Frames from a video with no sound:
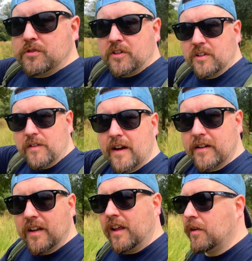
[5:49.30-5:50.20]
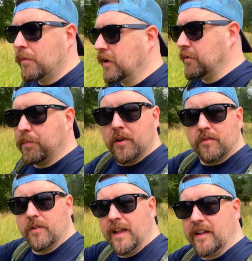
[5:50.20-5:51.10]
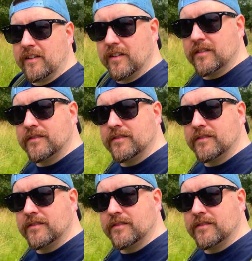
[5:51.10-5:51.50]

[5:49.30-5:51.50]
just surrounded by these beautiful lakes.